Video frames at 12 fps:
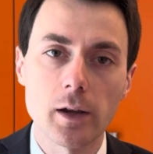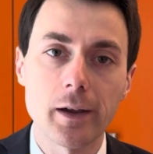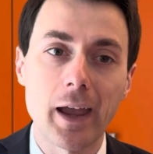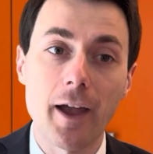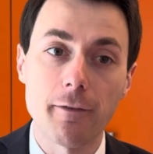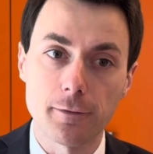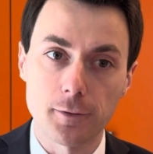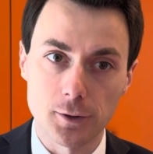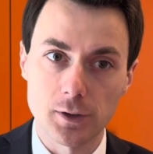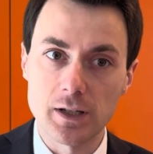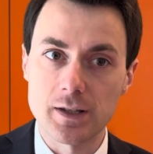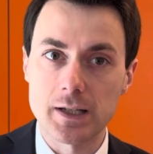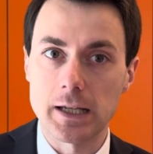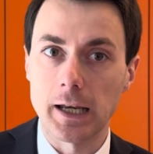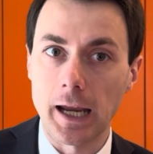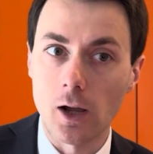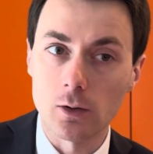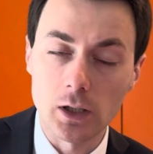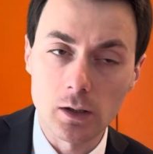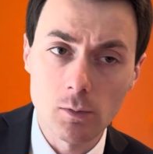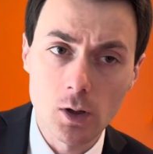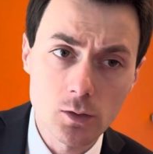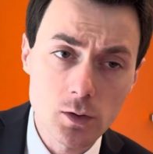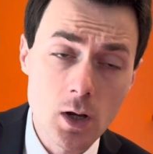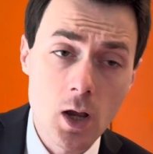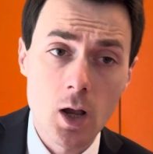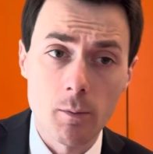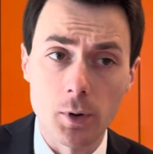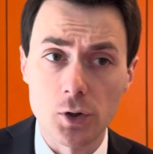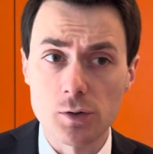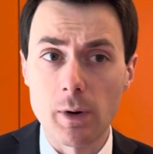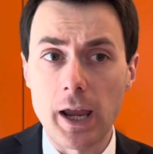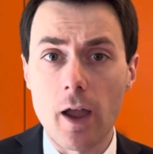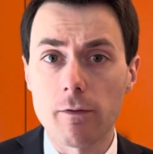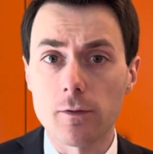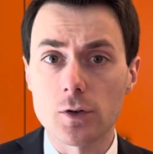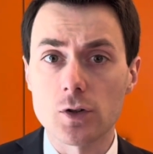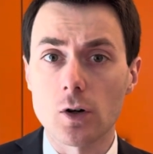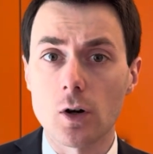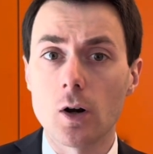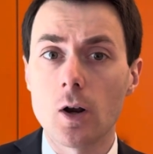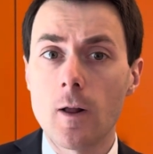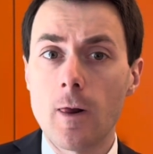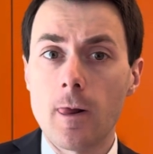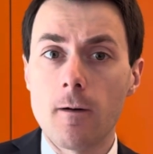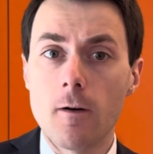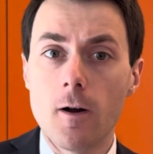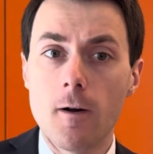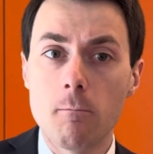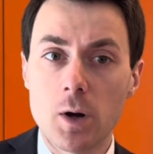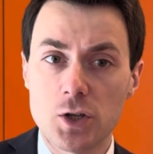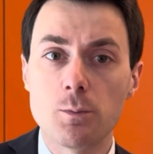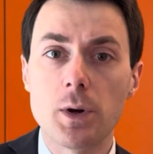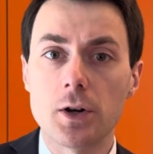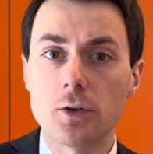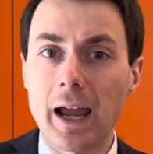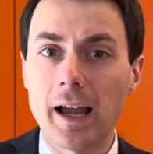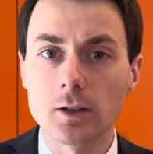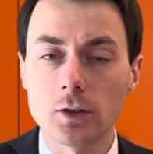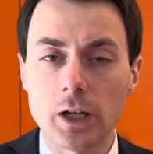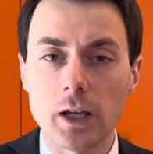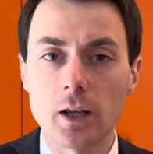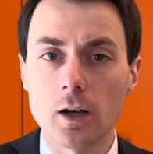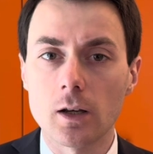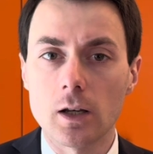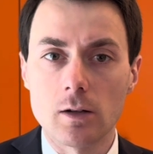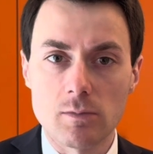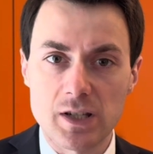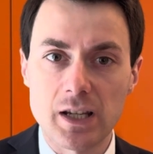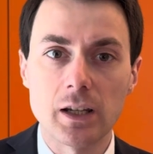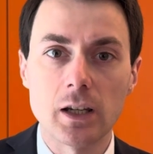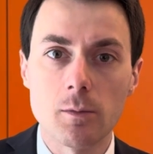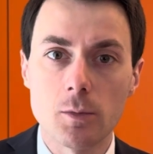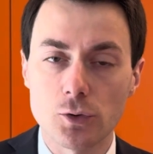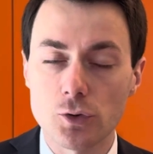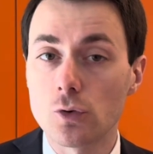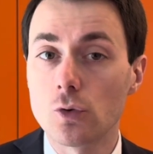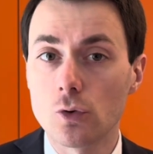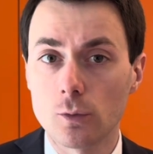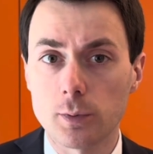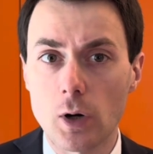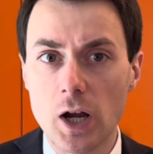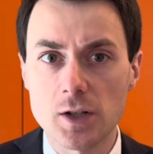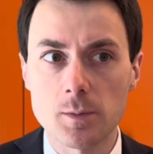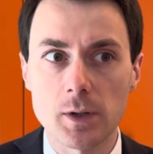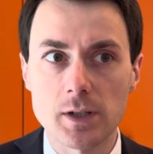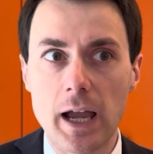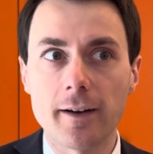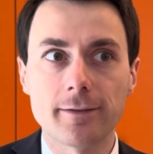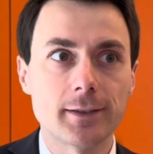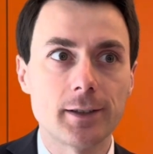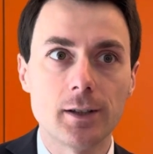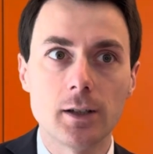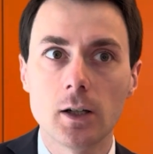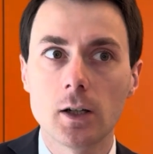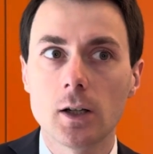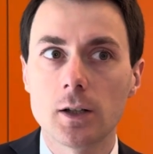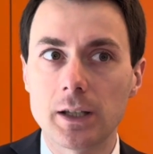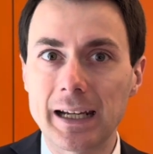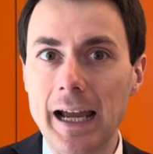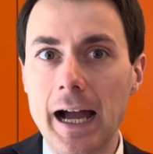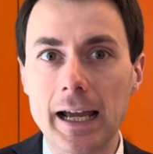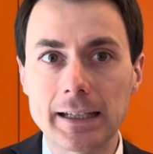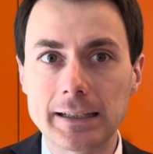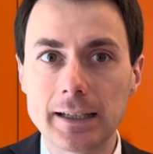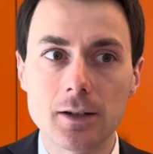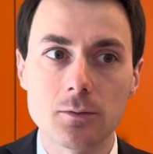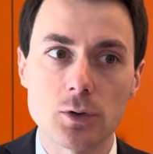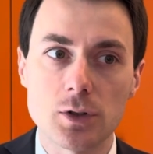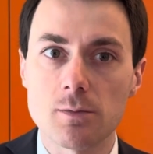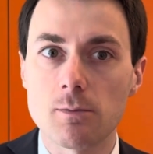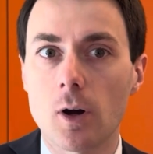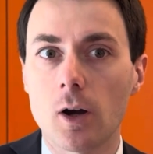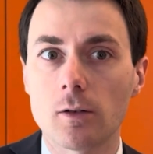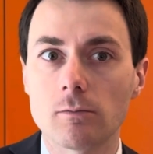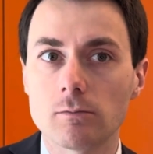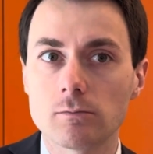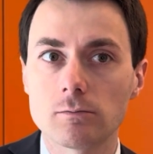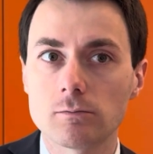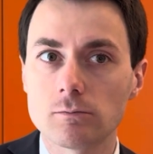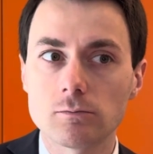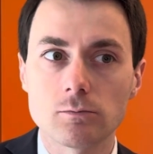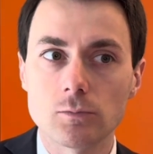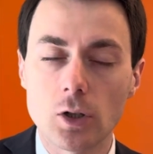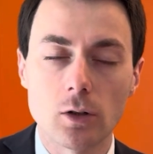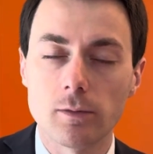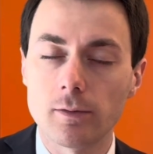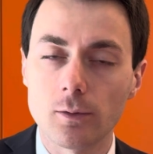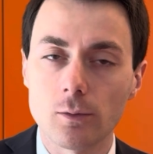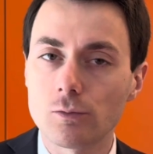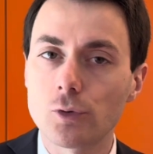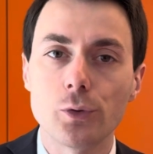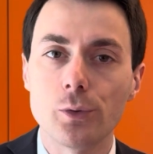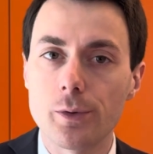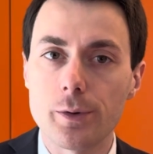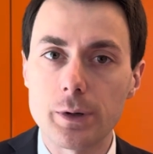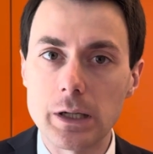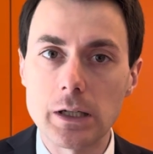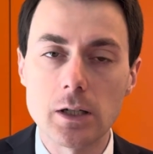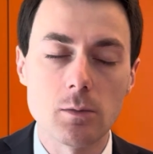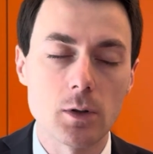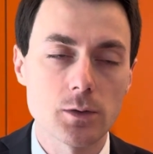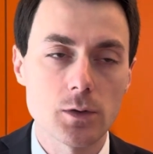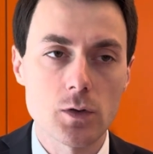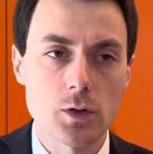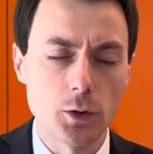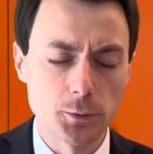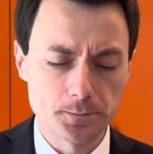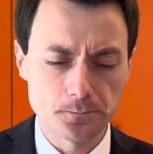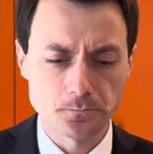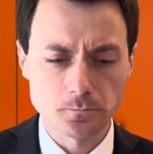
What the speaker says: effort in sending out emails, because my efforts are much better allocated in sending emails to new prospects after the guy didn't respond, for 2-3 emails. So